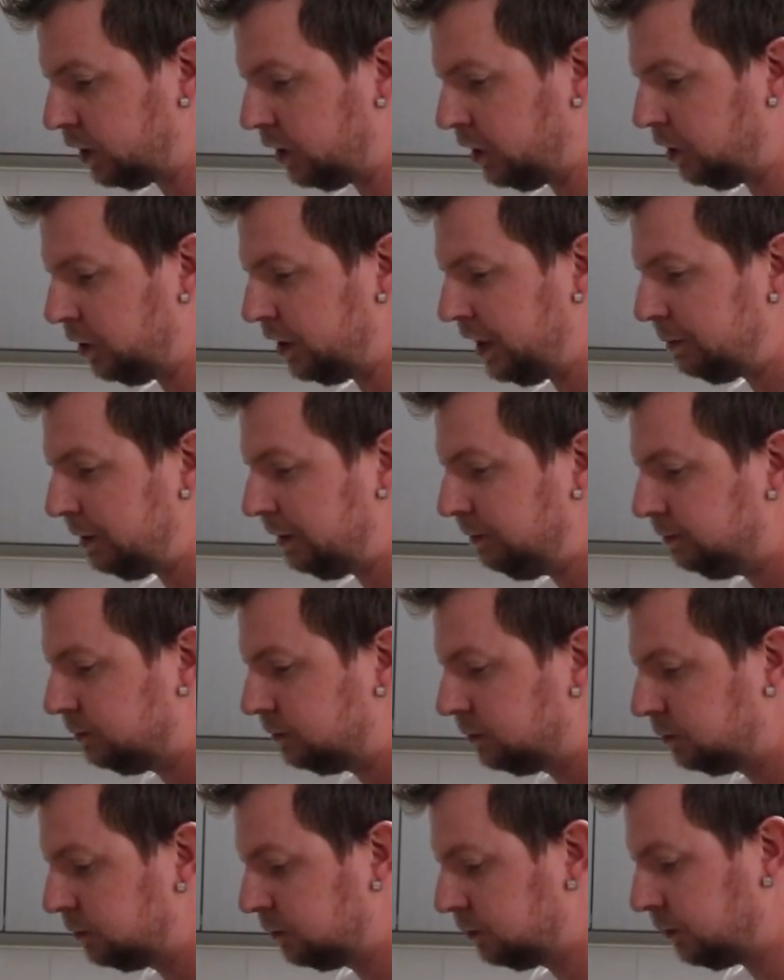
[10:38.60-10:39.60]
Hold that up.
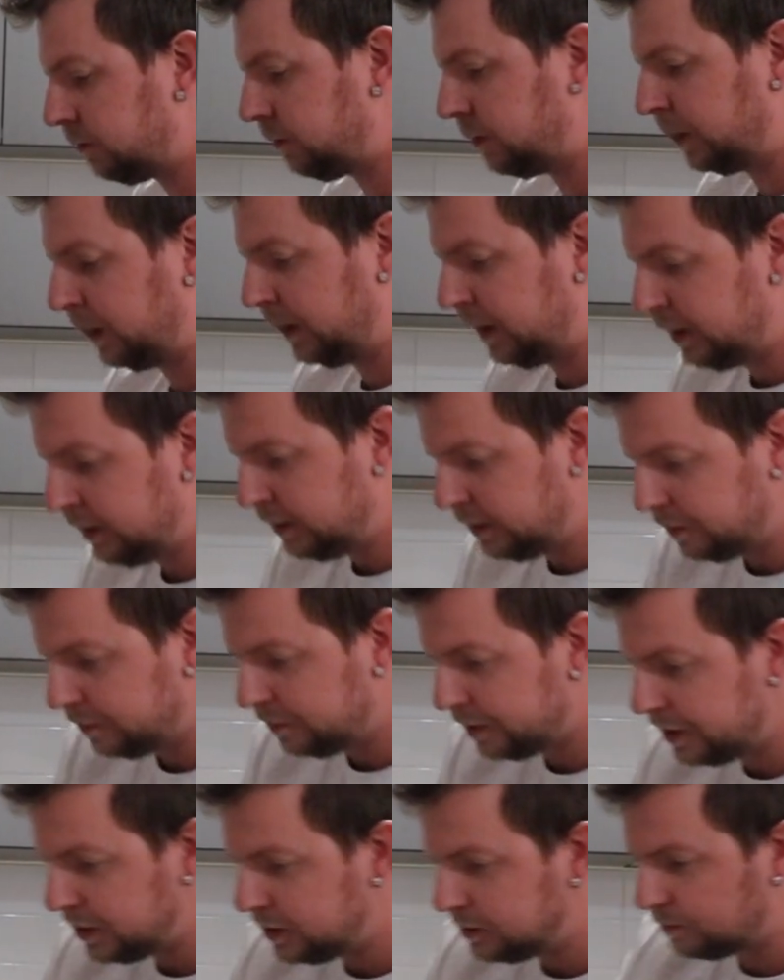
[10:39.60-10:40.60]

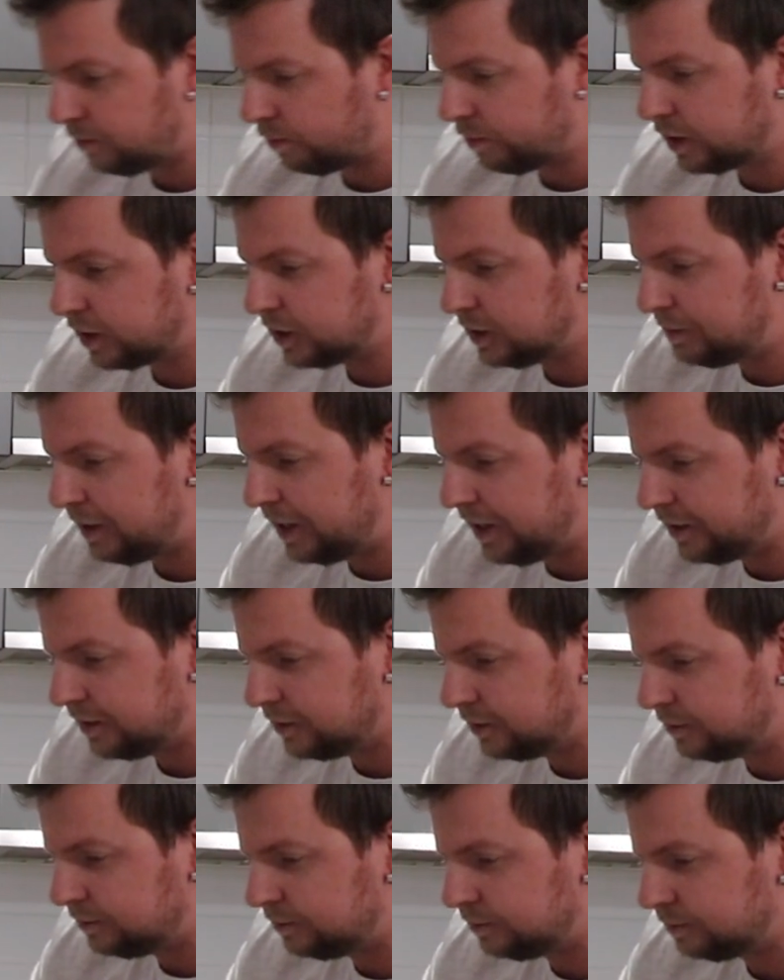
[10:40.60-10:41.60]
Ready?
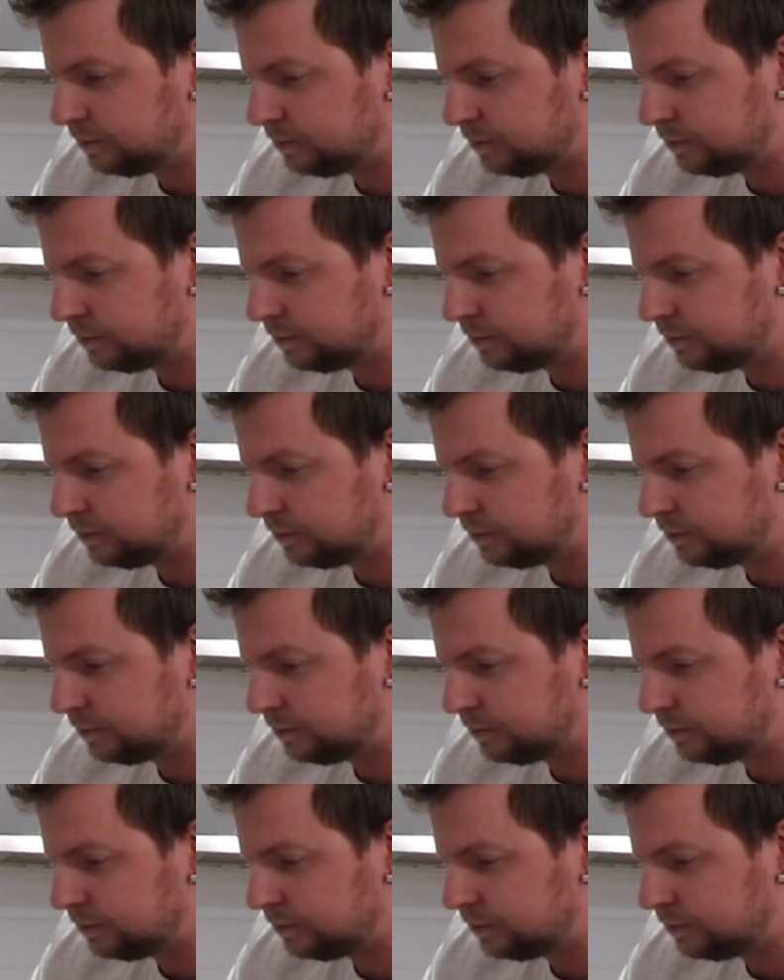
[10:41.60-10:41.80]
Smile.